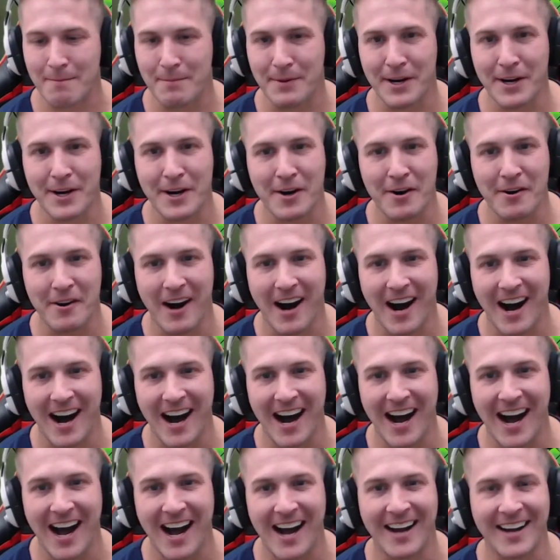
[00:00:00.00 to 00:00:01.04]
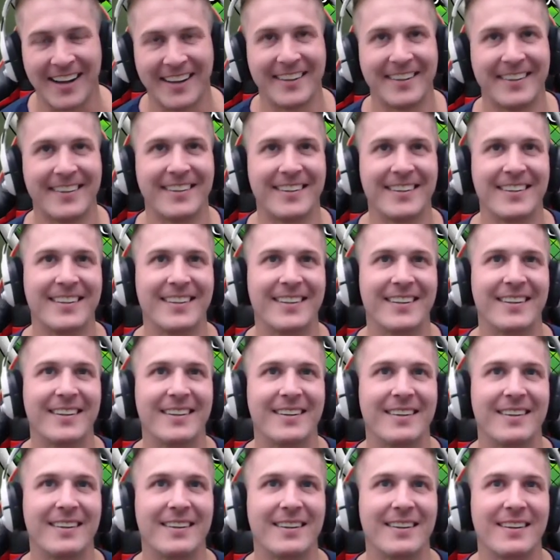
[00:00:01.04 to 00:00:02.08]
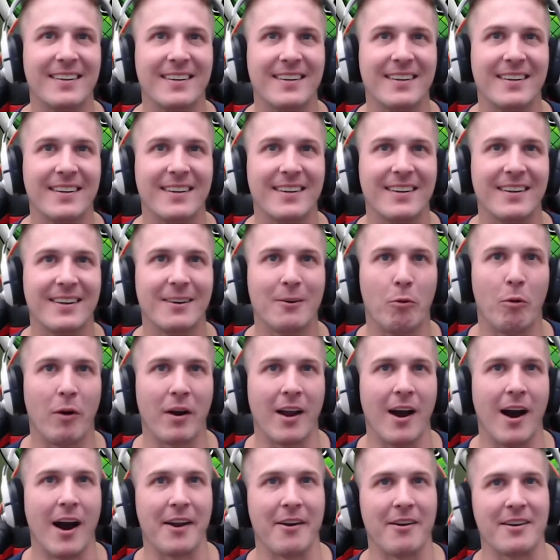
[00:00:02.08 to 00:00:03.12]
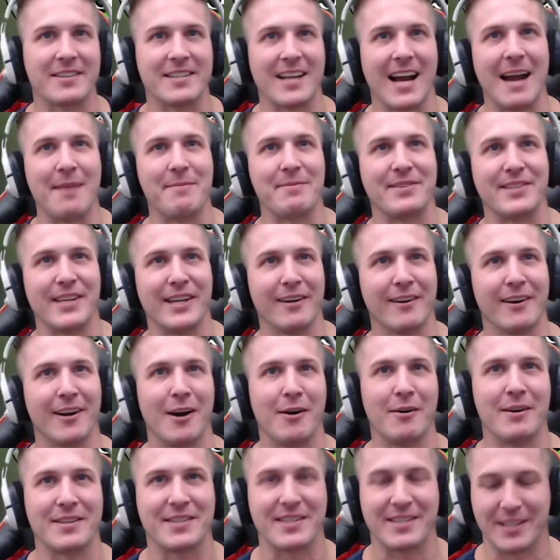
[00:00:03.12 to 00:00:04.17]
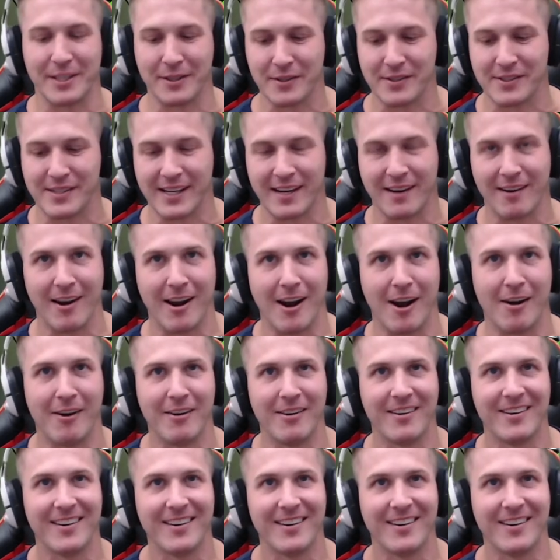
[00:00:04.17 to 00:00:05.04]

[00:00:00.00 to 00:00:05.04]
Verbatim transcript: Buhan! 100 times 0 is still 0?